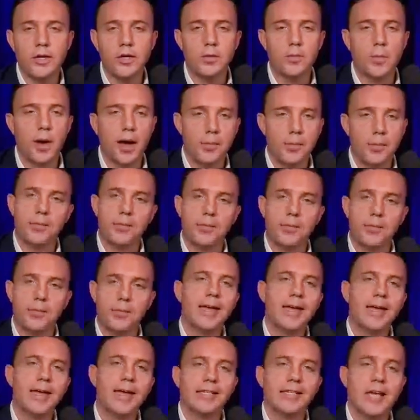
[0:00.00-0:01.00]
Do you mind maybe
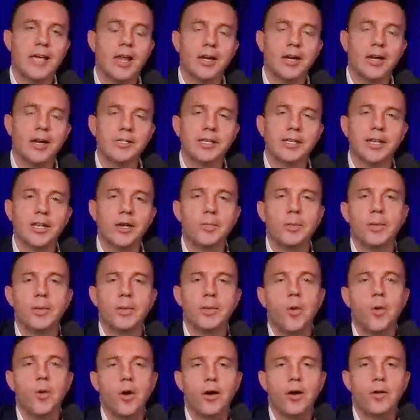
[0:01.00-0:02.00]
telling us a little bit
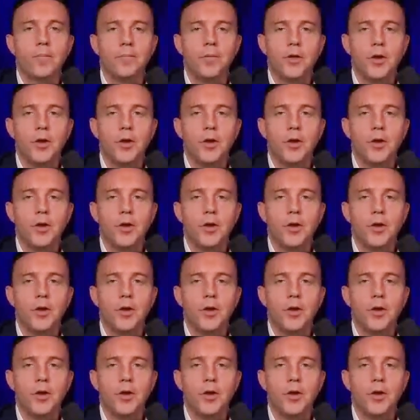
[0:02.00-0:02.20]
more,